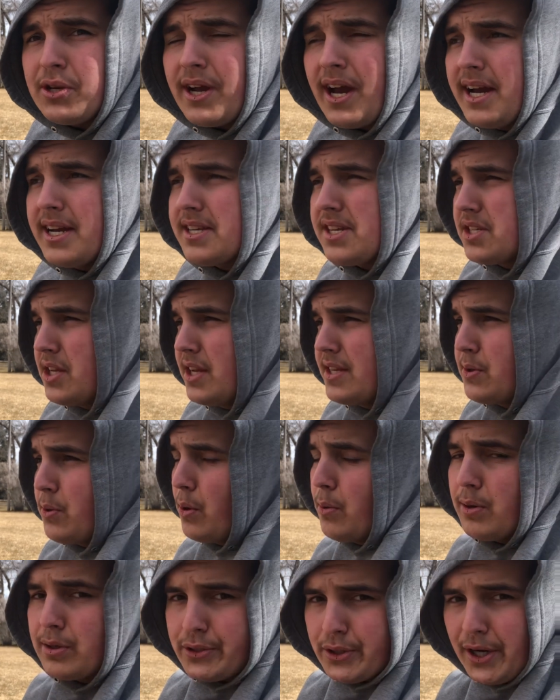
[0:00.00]
guys because that's
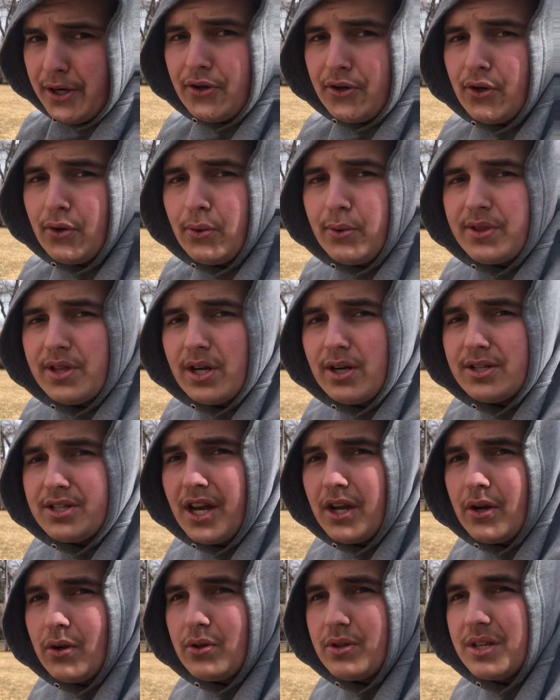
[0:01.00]
what we're trying to do with our
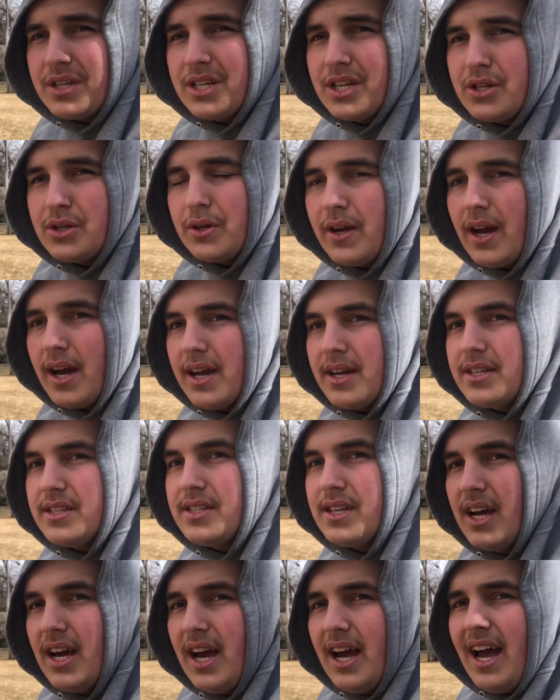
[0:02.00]
channel to teach you
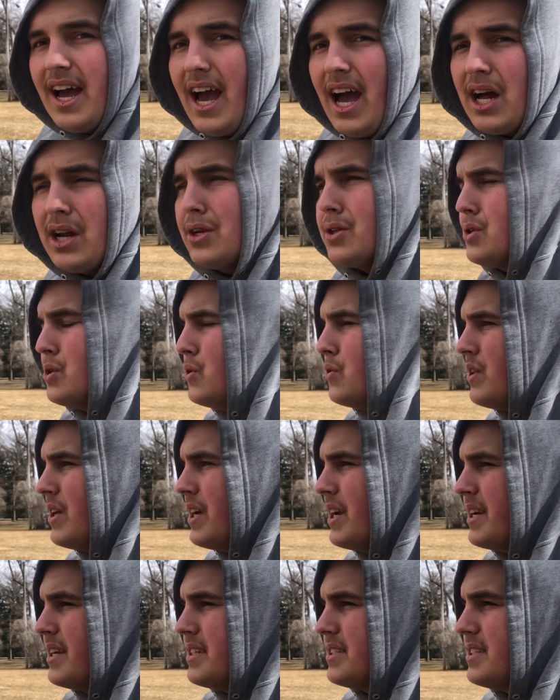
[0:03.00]
guys how to do
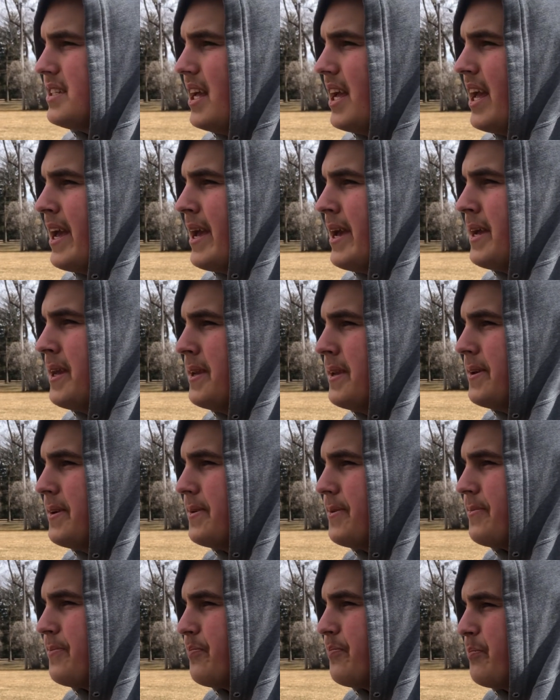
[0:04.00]
things and
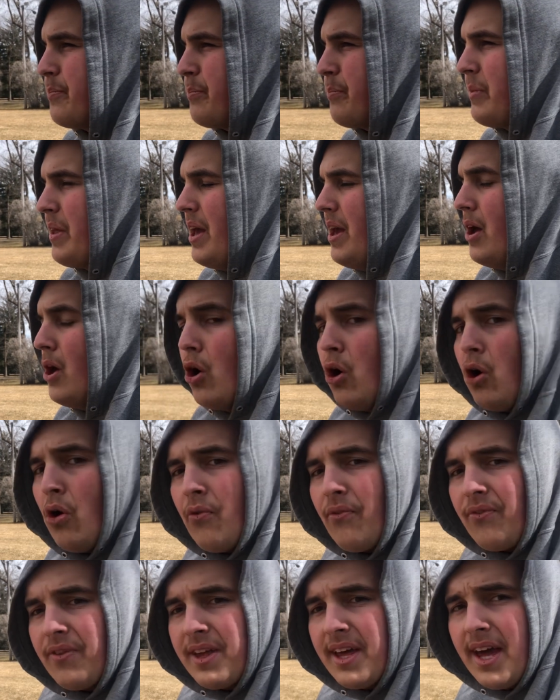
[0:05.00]

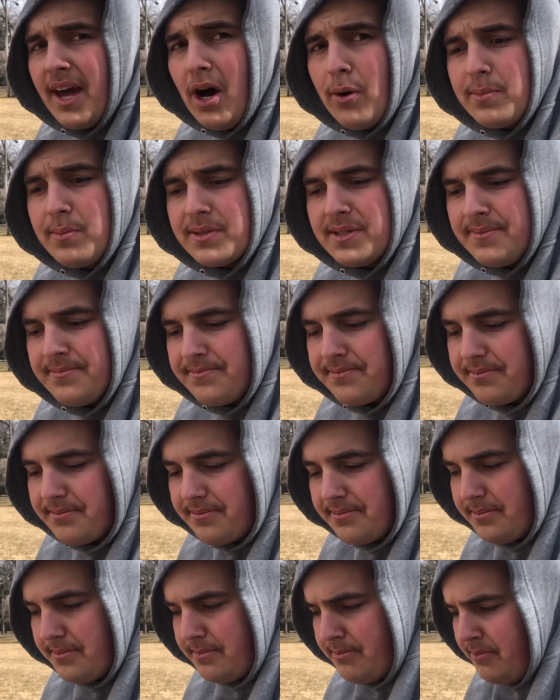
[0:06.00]
hopefully it helps.
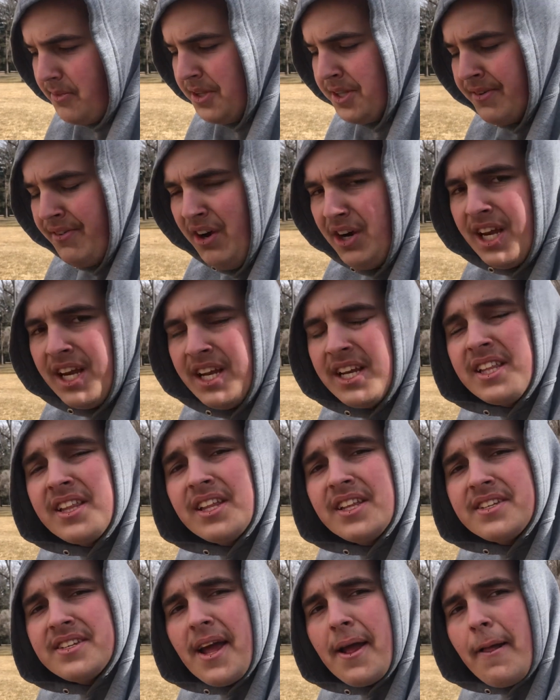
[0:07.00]
Davan, got
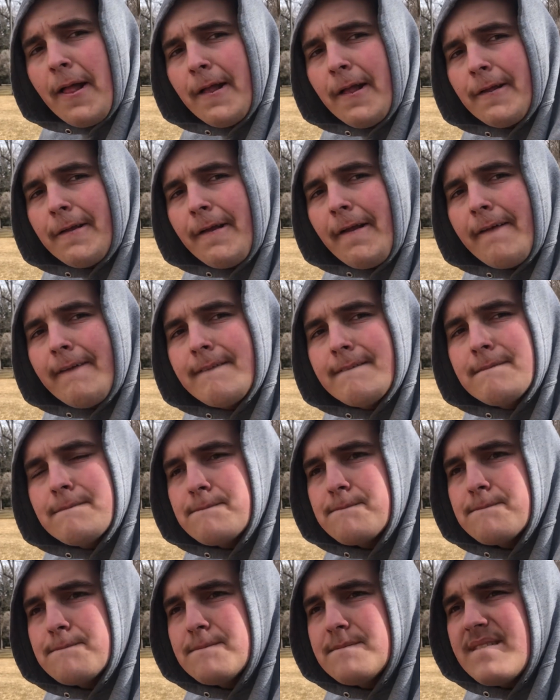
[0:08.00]
anything to say? No,
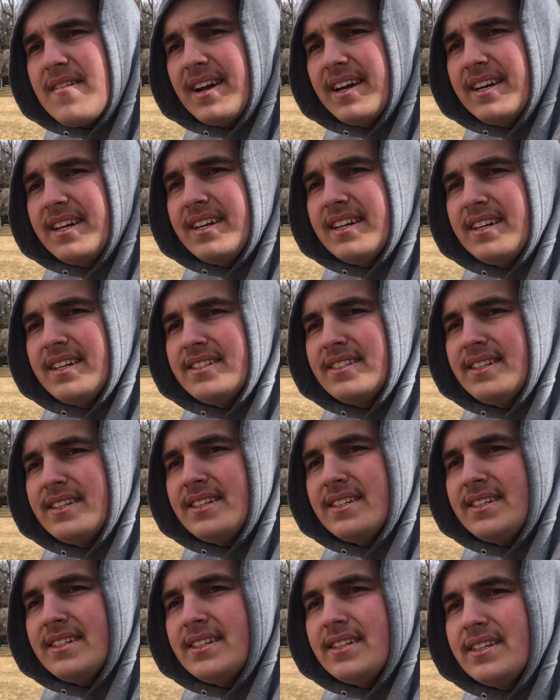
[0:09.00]
but thank you
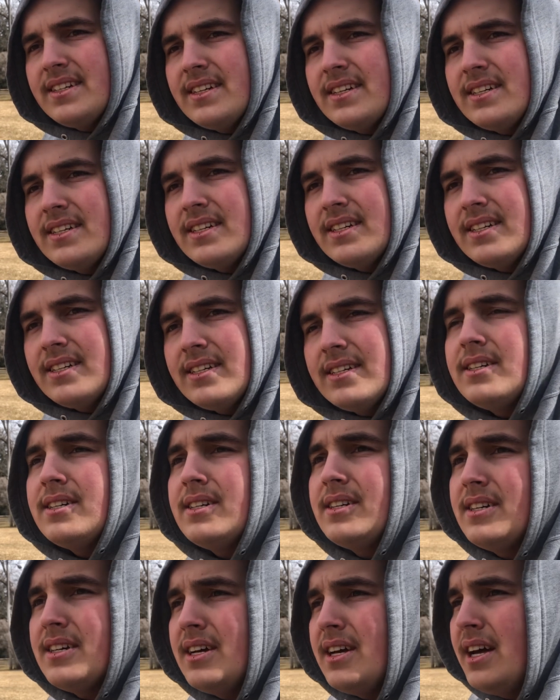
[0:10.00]
guys for watching.
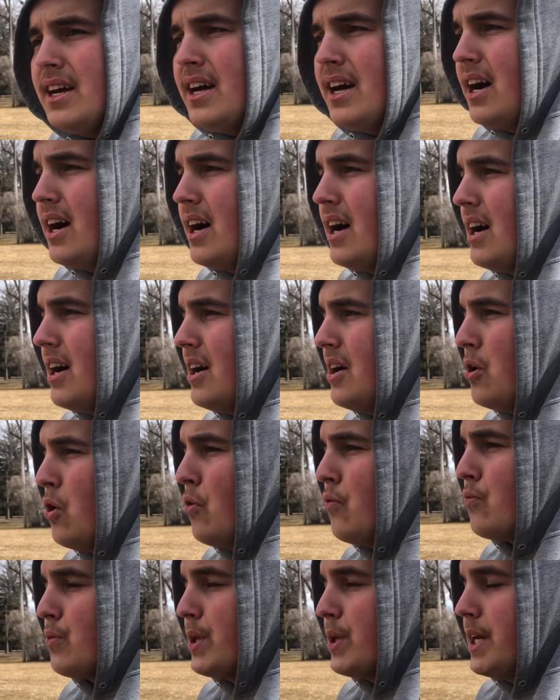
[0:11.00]
Uh,
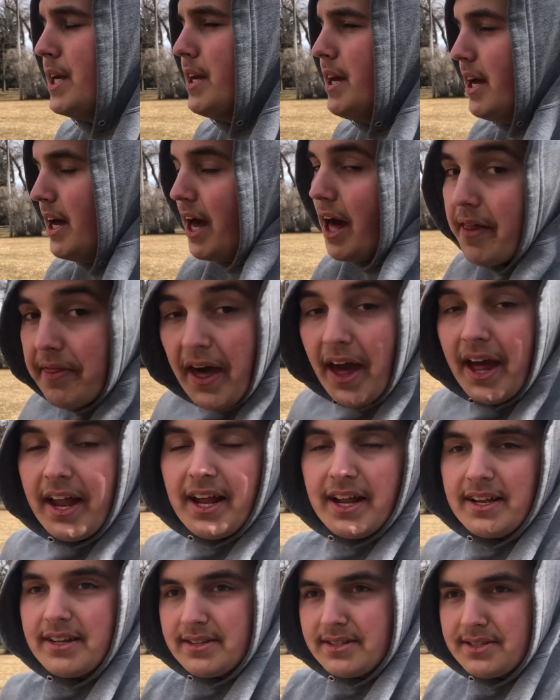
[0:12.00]
hopefully that
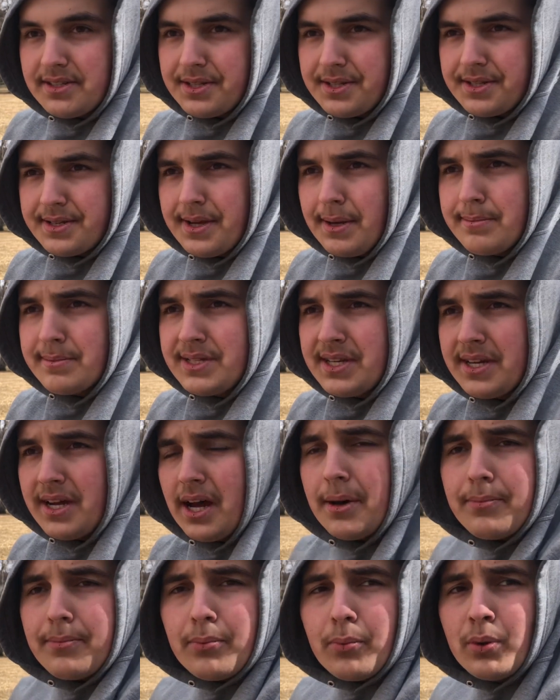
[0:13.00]
sums it
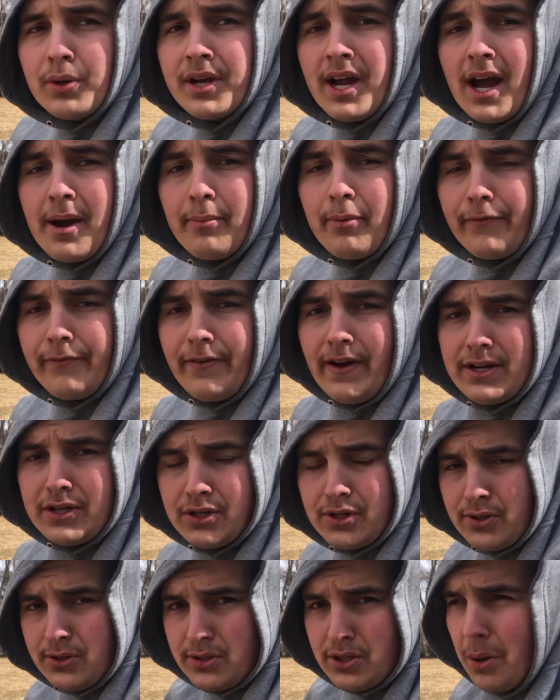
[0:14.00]
up. We're not
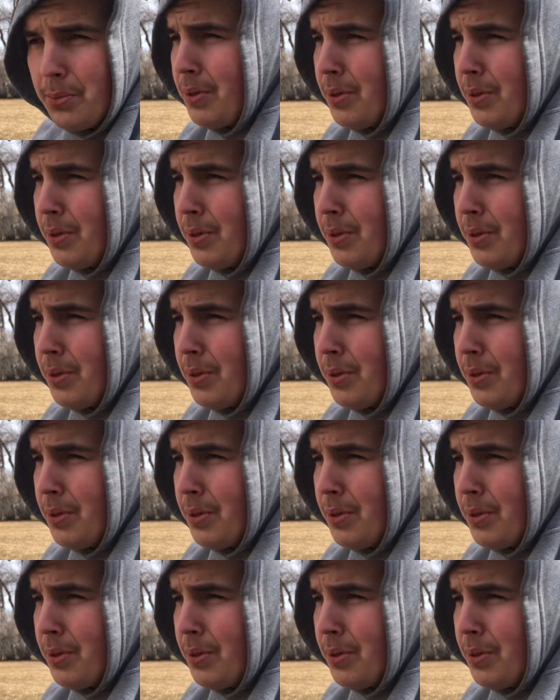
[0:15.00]
professionals on